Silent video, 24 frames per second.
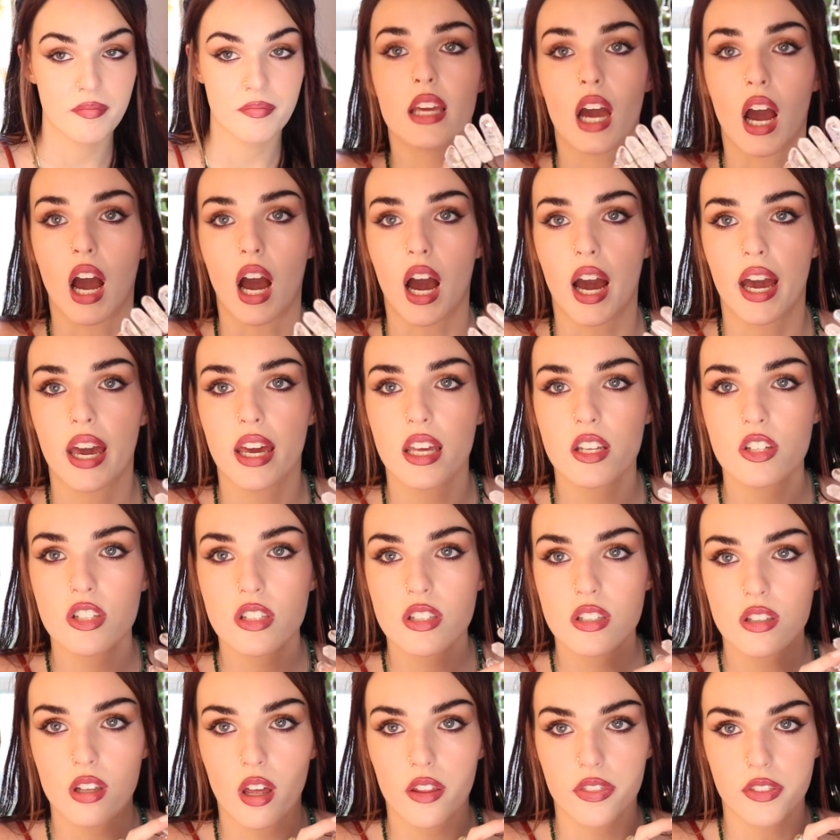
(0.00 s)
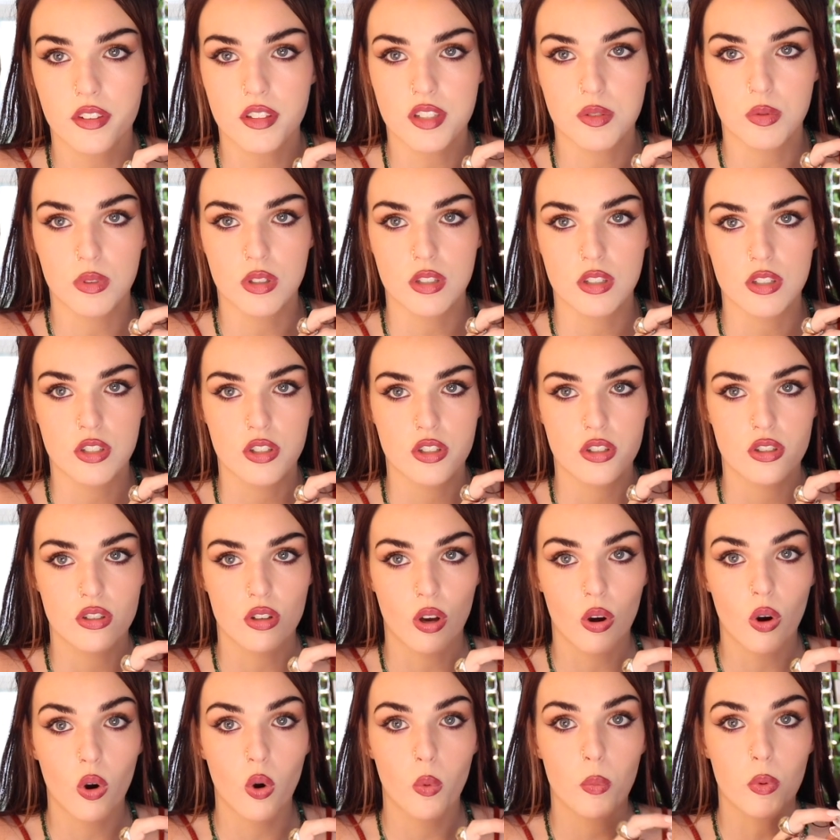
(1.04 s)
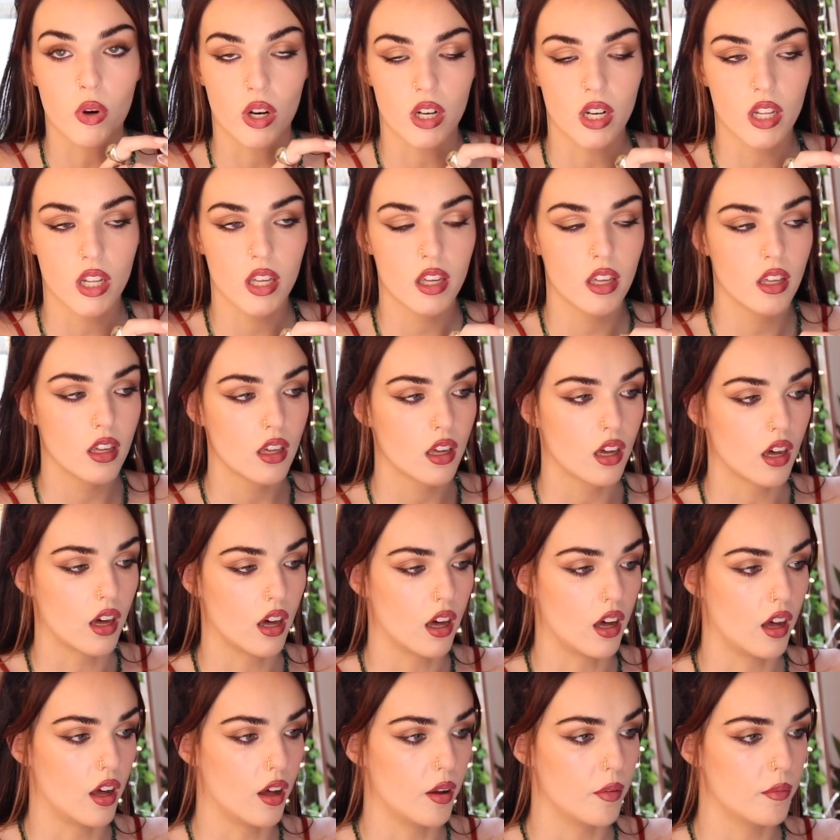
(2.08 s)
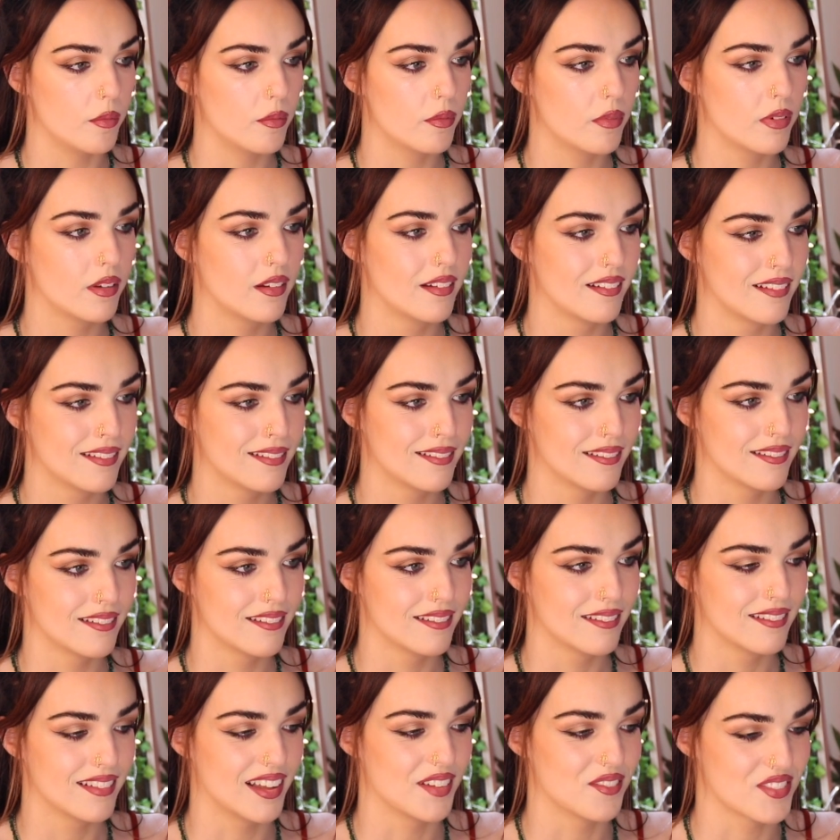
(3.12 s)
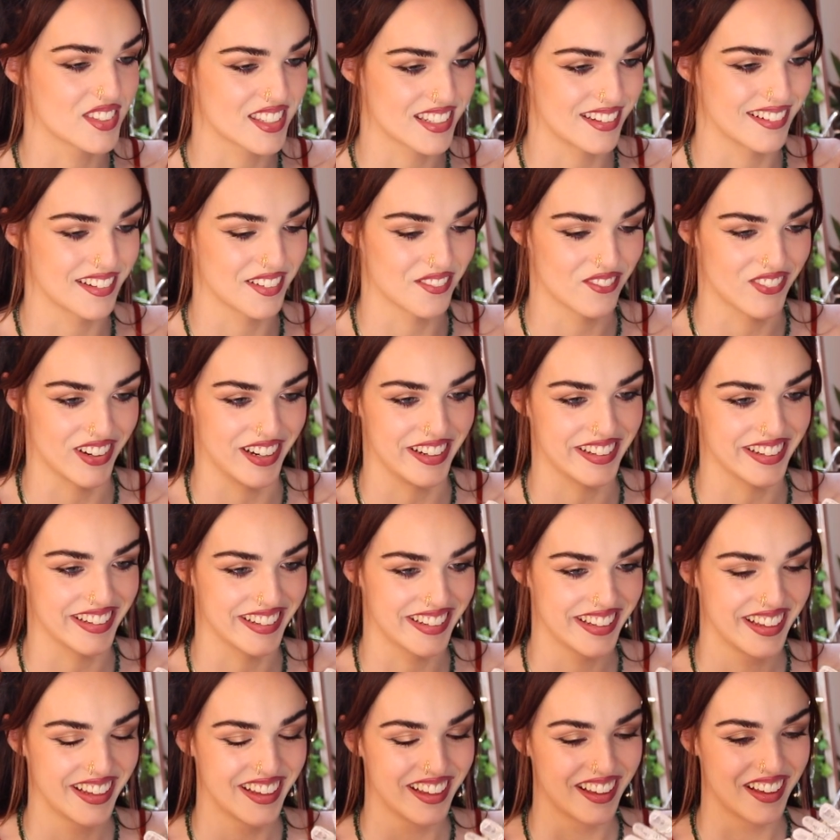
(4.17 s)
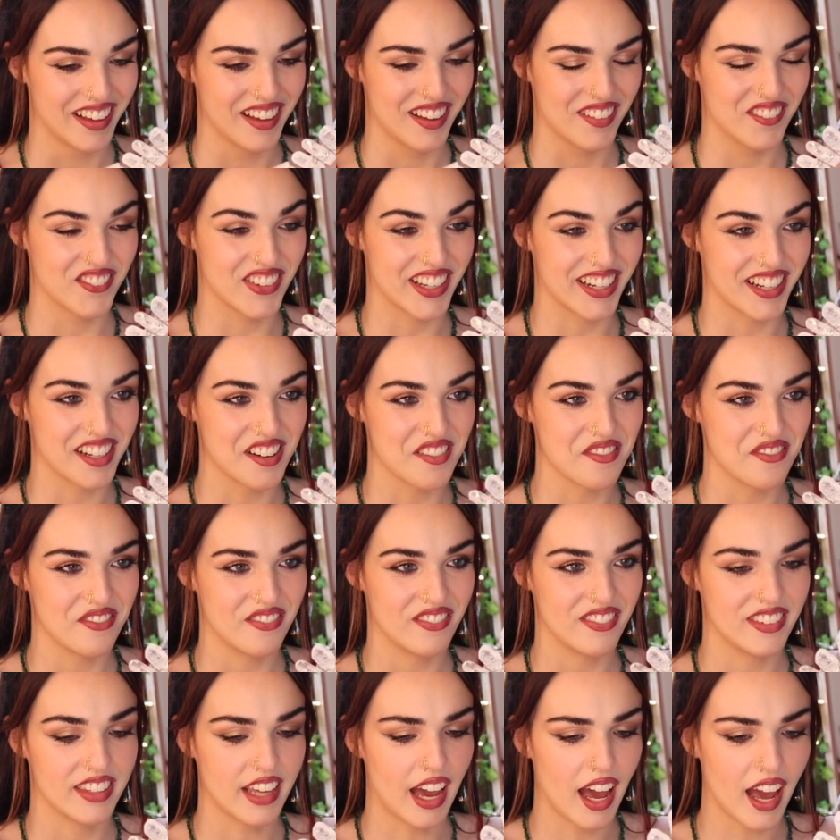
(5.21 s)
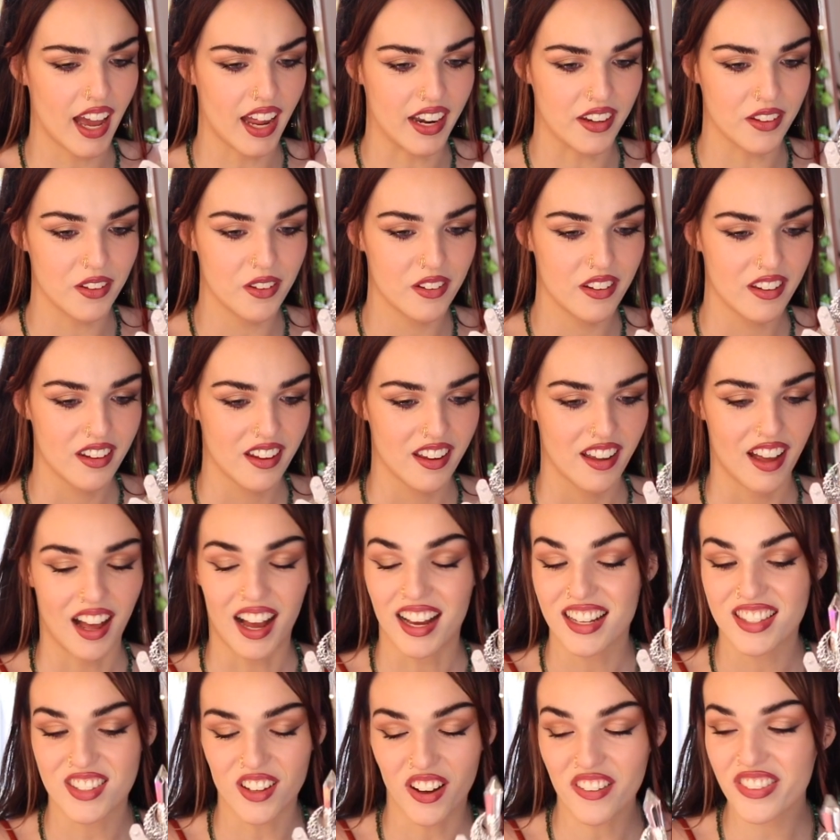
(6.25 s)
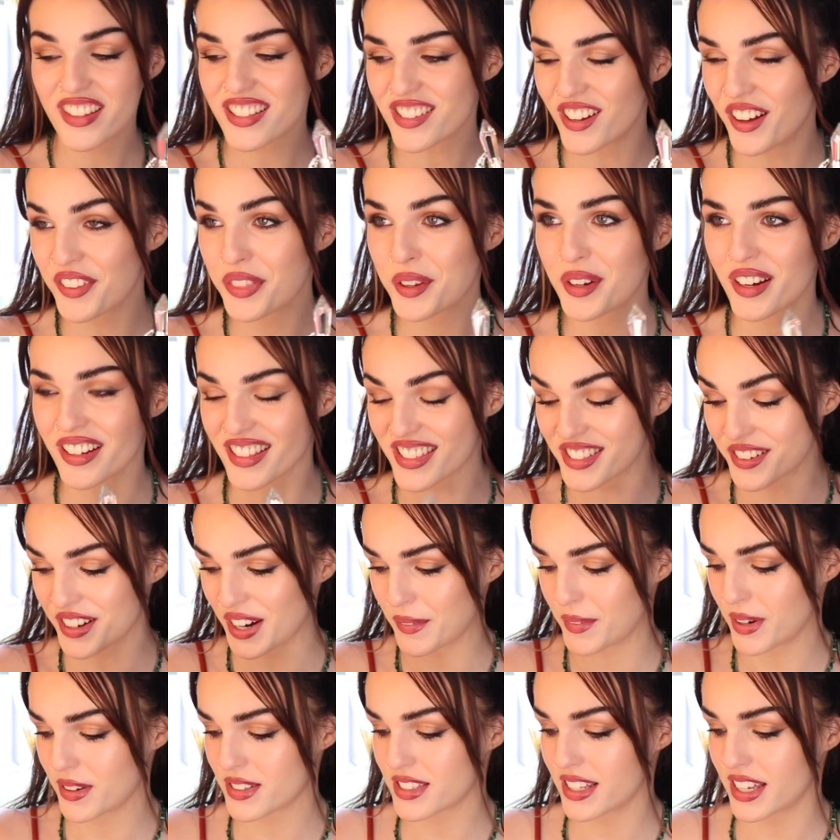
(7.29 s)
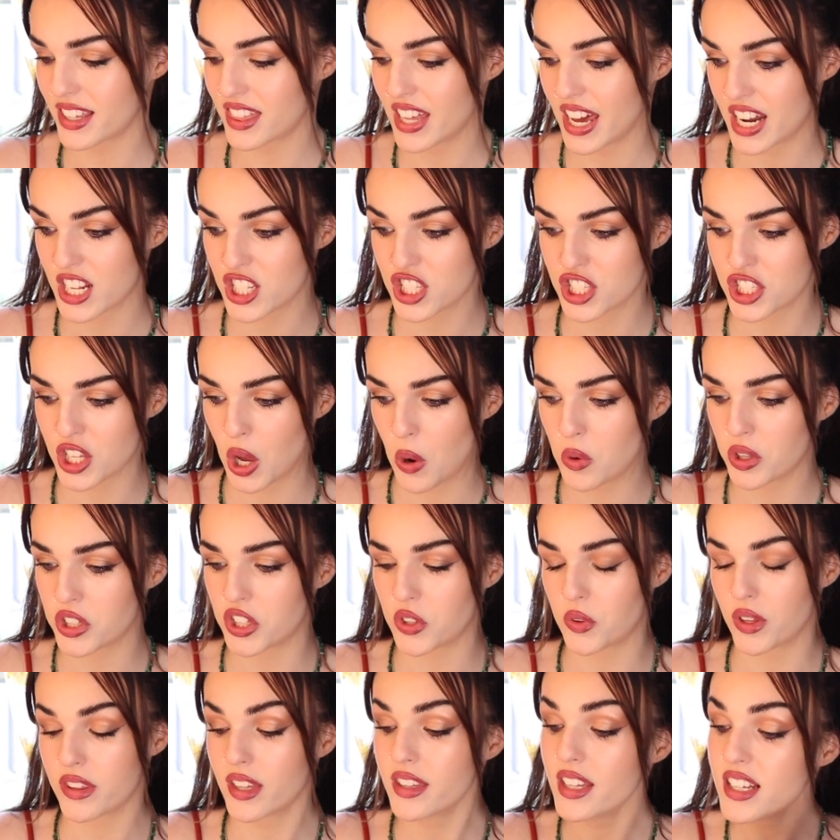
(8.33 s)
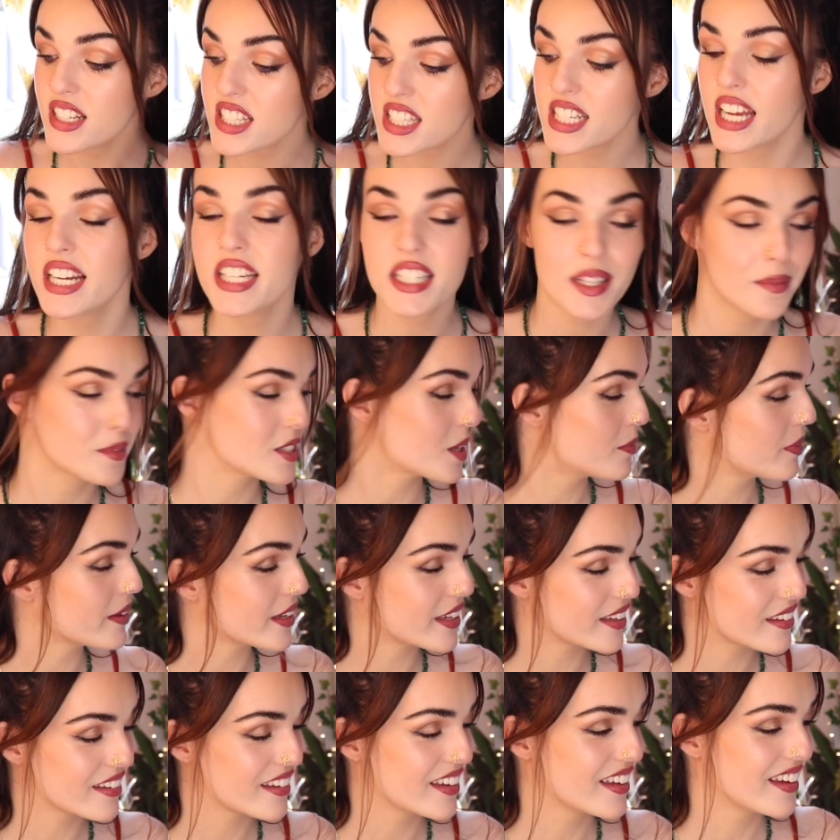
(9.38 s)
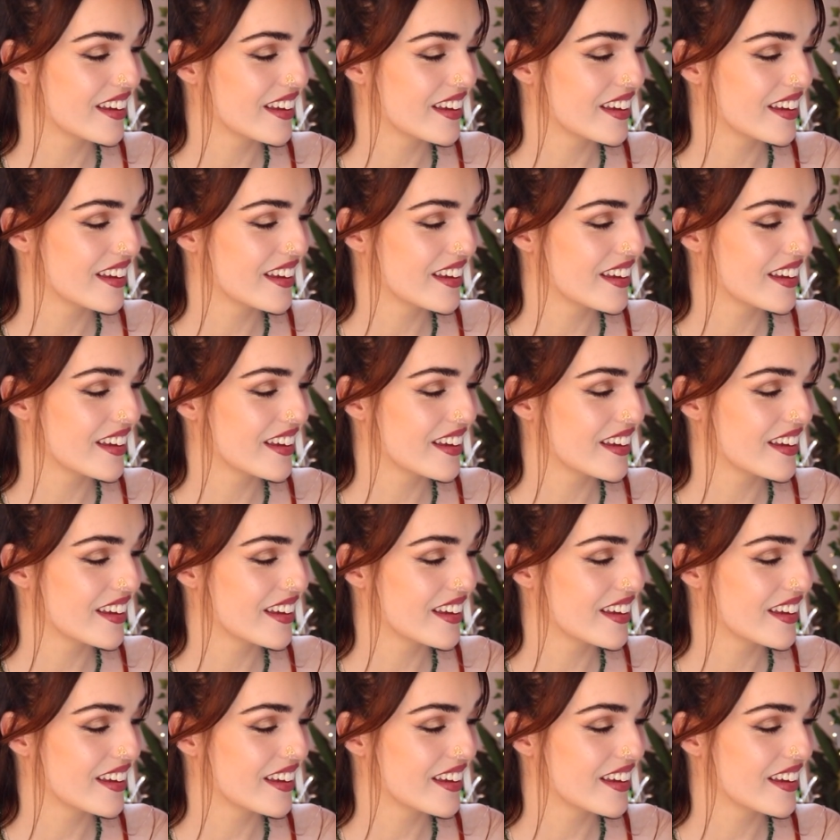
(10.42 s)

Yeah, I just thought this was so pretty. I'm scared to break it, but yeah, dude, I saw this on their Instagram and I was like, that is so cute, and then they sent it to me.